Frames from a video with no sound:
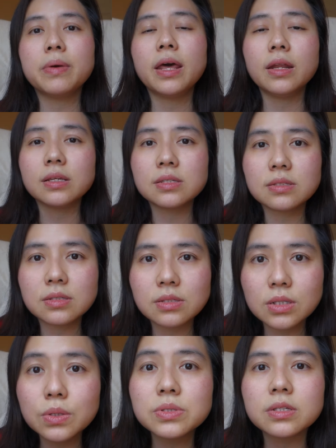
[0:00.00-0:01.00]
and
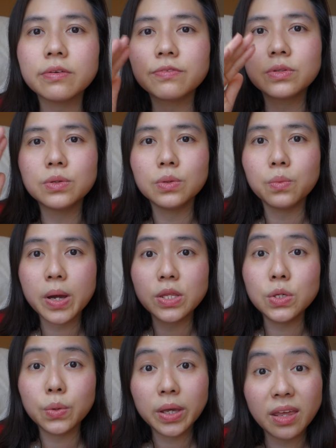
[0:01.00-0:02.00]
exclusive to
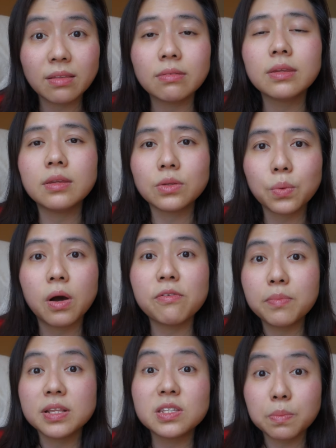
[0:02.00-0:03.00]
when you hit the 12
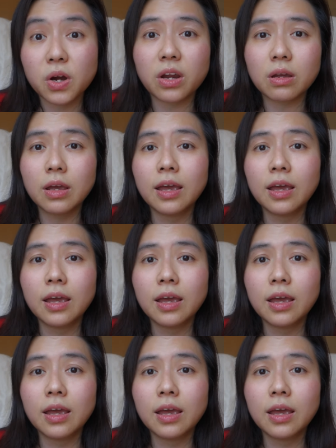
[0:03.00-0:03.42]
months mark.